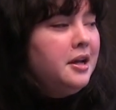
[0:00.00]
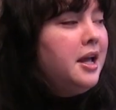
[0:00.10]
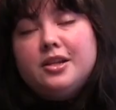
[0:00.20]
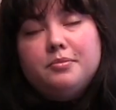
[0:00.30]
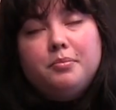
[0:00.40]

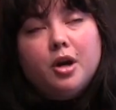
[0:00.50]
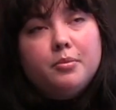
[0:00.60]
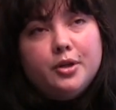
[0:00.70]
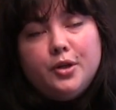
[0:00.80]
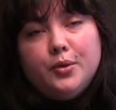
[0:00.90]
And
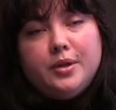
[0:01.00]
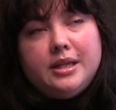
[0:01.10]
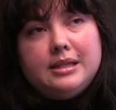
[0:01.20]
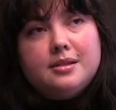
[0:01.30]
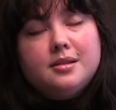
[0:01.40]
Barbara
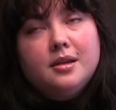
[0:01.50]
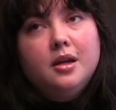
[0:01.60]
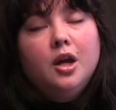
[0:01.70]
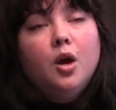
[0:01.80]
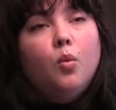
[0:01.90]
Cooney's
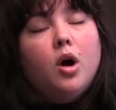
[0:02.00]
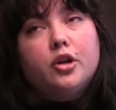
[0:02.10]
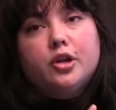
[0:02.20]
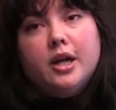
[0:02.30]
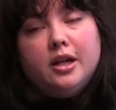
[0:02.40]

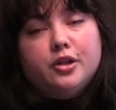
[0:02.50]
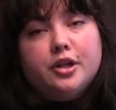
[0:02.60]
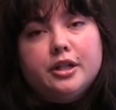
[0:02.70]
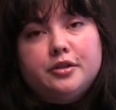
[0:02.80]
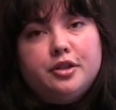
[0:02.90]
watercolor
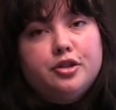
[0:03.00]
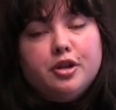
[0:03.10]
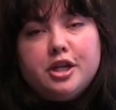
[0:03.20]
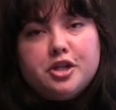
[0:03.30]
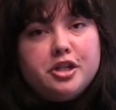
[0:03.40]

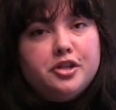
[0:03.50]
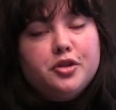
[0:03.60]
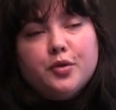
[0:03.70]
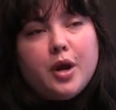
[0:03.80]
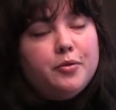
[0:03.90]
illustrations
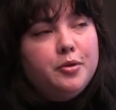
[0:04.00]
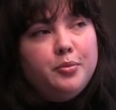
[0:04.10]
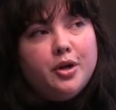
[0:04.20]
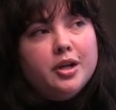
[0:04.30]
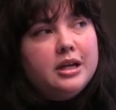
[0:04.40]
throughout the
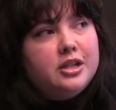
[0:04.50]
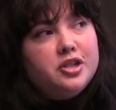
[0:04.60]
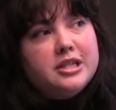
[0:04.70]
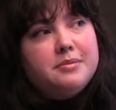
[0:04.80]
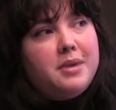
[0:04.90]
book, it
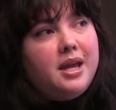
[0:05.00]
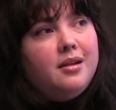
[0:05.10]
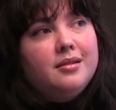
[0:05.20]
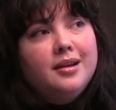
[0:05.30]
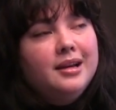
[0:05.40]
just
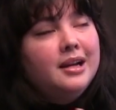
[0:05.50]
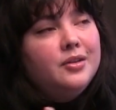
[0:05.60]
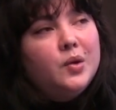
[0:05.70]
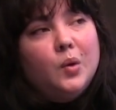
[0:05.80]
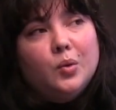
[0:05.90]
made
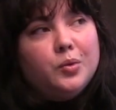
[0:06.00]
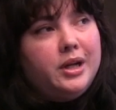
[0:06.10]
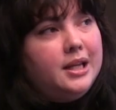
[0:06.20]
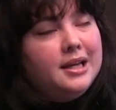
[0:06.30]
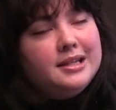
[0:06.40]
the whole
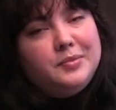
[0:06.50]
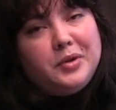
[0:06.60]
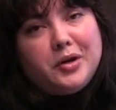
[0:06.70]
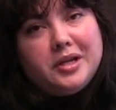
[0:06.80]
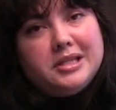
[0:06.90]
reading
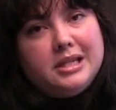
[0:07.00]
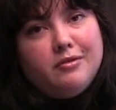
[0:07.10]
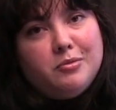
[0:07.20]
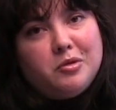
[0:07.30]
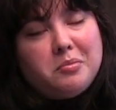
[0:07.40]
experience
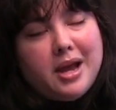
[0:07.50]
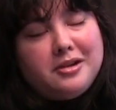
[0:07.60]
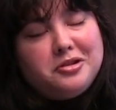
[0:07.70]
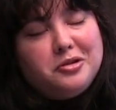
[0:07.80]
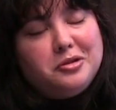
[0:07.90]
even more
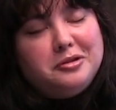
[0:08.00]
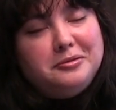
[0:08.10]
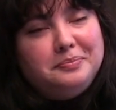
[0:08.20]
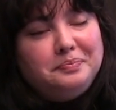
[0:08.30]
magical.